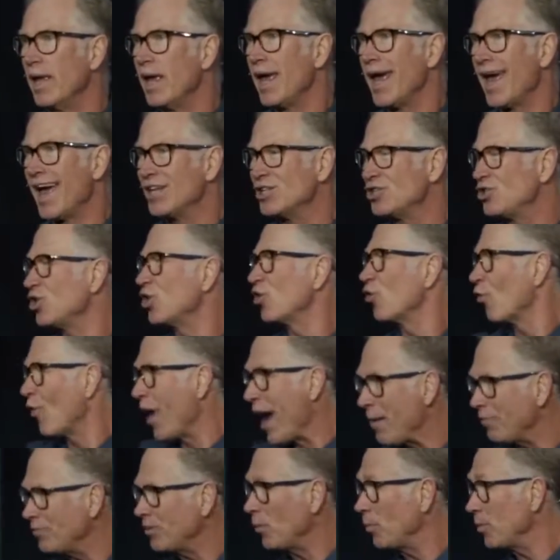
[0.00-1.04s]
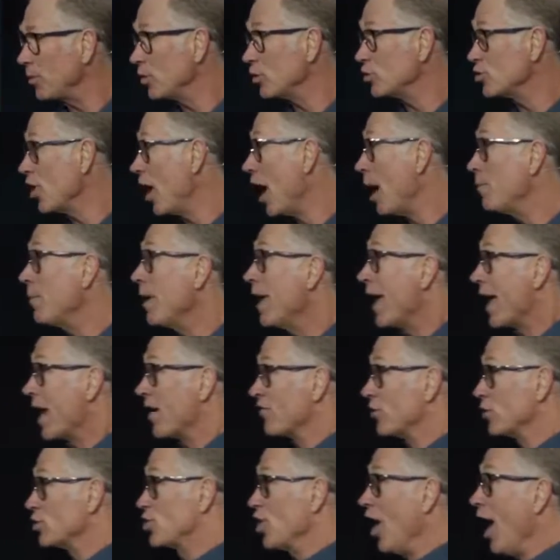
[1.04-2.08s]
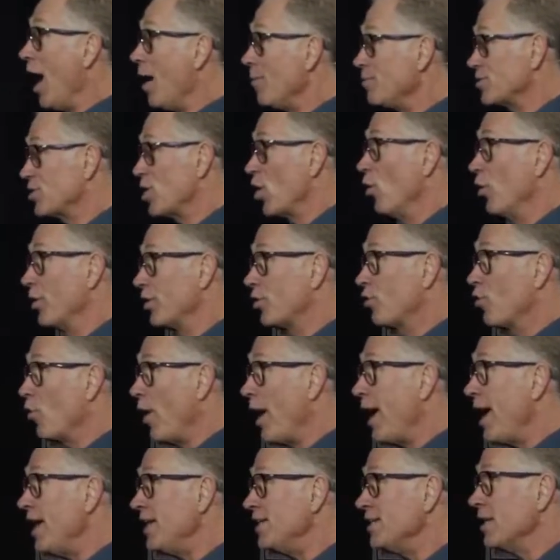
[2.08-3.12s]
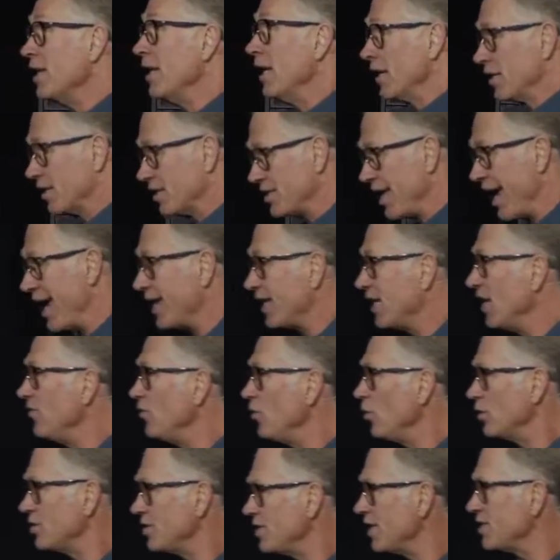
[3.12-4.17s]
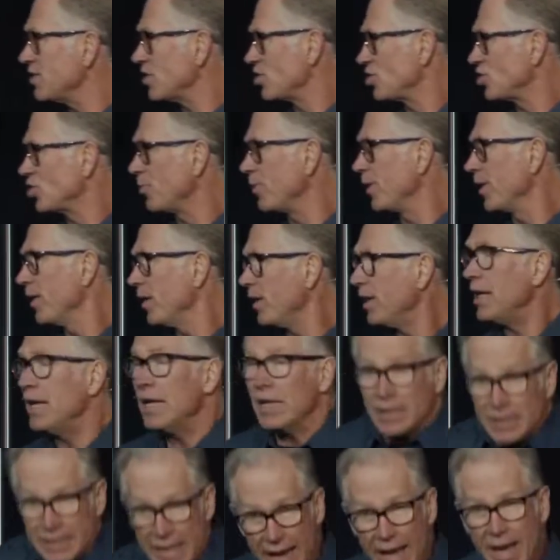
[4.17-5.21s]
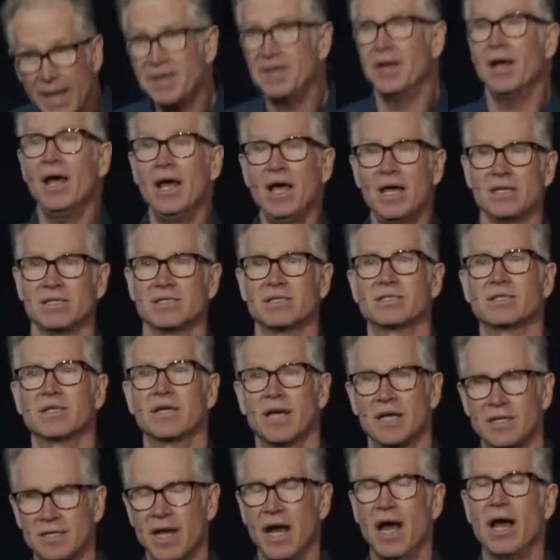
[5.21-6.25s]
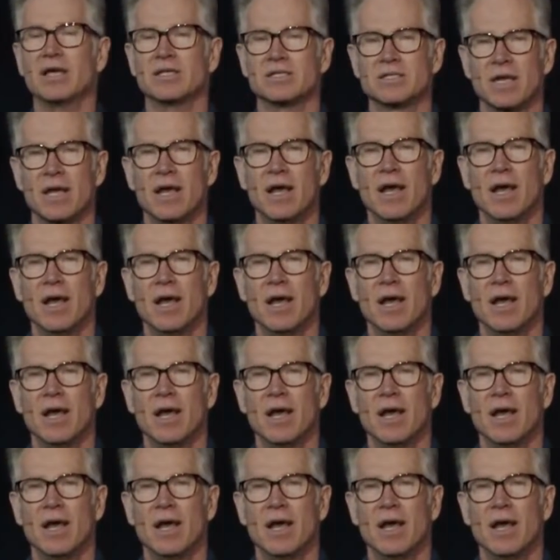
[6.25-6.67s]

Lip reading: And so you're wrapped up in your job. And if your job's going great, does that give you a sense of stability? Yeah, it does. It does.